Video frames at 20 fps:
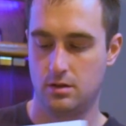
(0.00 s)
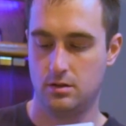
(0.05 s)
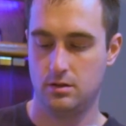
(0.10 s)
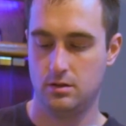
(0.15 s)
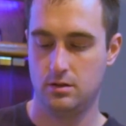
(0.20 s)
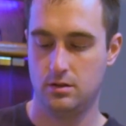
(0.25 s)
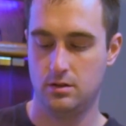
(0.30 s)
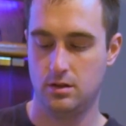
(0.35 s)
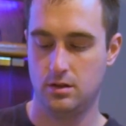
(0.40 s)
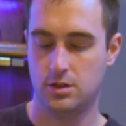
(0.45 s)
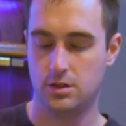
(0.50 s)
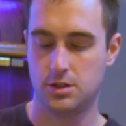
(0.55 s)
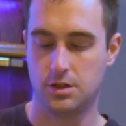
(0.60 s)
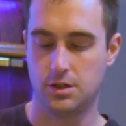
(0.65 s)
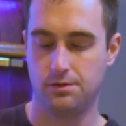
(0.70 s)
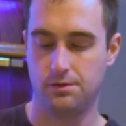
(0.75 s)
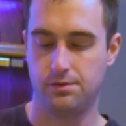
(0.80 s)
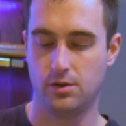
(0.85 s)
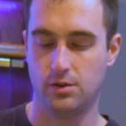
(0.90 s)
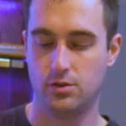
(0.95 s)
Oh, this is
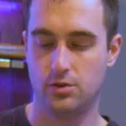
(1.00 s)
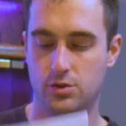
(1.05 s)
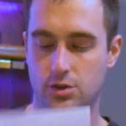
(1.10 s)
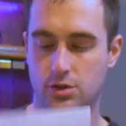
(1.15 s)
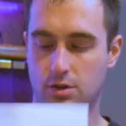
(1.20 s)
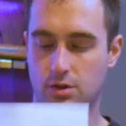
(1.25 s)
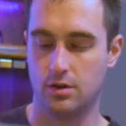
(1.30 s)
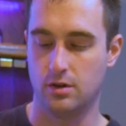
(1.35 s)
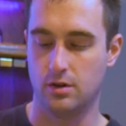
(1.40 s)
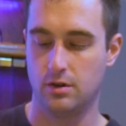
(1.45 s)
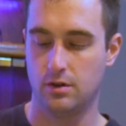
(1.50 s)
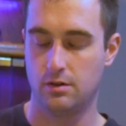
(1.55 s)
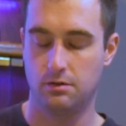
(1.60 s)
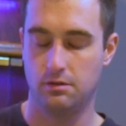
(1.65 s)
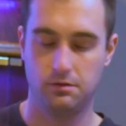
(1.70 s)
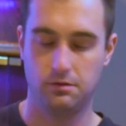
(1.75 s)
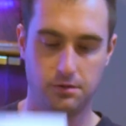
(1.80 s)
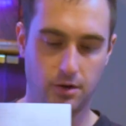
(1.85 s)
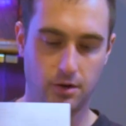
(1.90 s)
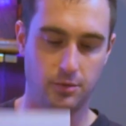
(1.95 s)
a flow chart
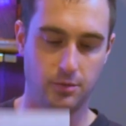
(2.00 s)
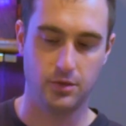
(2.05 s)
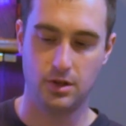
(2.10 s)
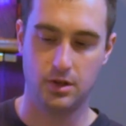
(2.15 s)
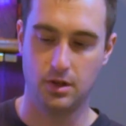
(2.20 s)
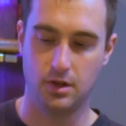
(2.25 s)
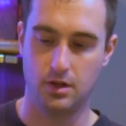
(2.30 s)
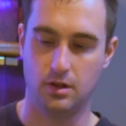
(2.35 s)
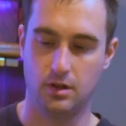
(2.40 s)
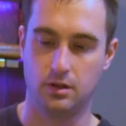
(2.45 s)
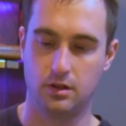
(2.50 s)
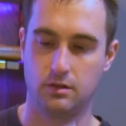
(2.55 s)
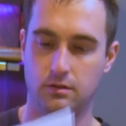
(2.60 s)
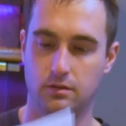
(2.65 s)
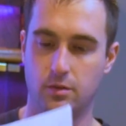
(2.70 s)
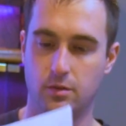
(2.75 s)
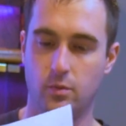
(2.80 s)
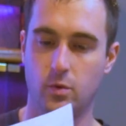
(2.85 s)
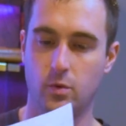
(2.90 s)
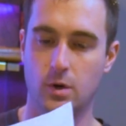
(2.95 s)

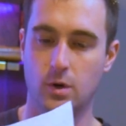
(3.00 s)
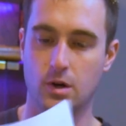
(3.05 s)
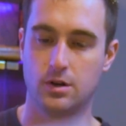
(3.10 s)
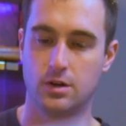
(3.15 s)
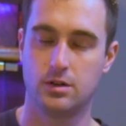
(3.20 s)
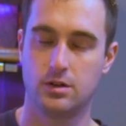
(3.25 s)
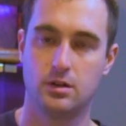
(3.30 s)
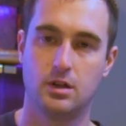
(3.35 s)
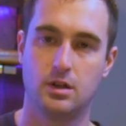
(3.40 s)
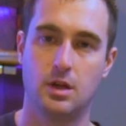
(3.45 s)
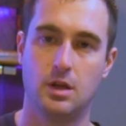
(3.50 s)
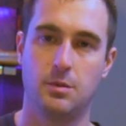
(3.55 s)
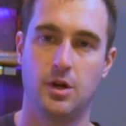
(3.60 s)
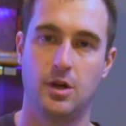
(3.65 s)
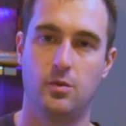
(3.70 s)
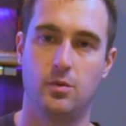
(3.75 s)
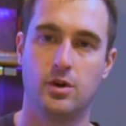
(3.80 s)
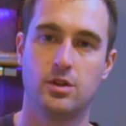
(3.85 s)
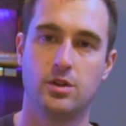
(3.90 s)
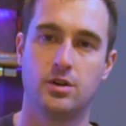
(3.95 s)
from work
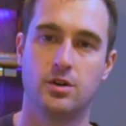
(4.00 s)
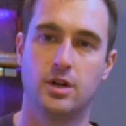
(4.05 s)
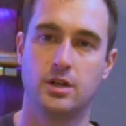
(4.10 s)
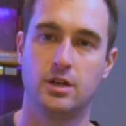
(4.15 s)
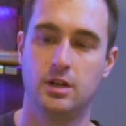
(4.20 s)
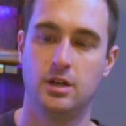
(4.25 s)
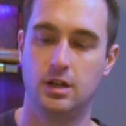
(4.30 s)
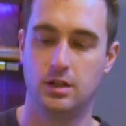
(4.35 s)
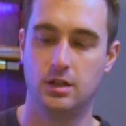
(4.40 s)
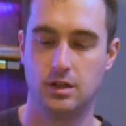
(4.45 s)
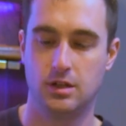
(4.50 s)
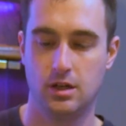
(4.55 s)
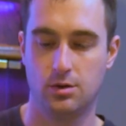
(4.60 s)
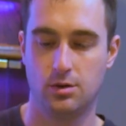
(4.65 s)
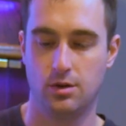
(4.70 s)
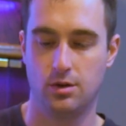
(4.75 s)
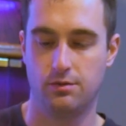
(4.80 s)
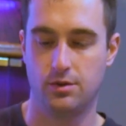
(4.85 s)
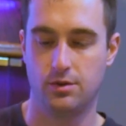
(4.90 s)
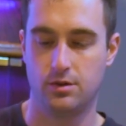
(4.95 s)
about whether or not you need a
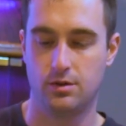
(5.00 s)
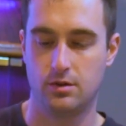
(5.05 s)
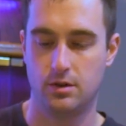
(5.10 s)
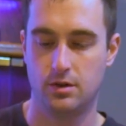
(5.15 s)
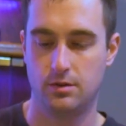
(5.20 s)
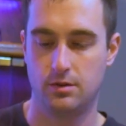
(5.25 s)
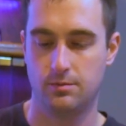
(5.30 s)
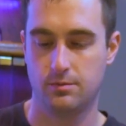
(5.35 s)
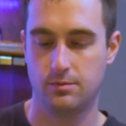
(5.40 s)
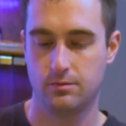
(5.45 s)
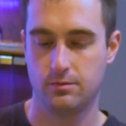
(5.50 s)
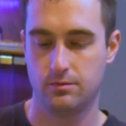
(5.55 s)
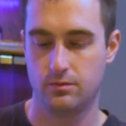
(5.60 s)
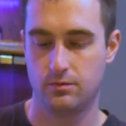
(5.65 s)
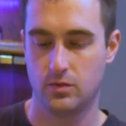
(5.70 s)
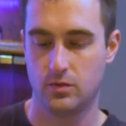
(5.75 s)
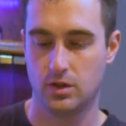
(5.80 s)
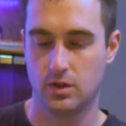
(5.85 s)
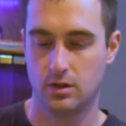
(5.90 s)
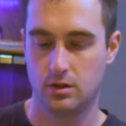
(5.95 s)
takeoff alternate.
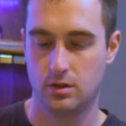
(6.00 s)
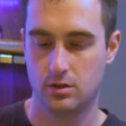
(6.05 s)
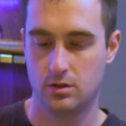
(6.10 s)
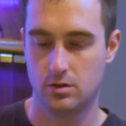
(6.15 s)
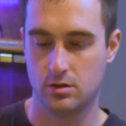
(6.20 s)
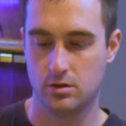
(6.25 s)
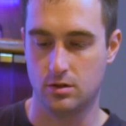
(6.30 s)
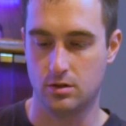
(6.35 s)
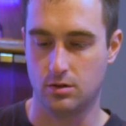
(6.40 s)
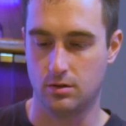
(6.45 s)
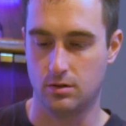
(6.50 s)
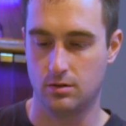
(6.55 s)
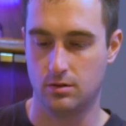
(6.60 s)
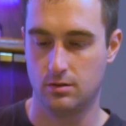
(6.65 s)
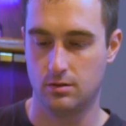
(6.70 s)
So.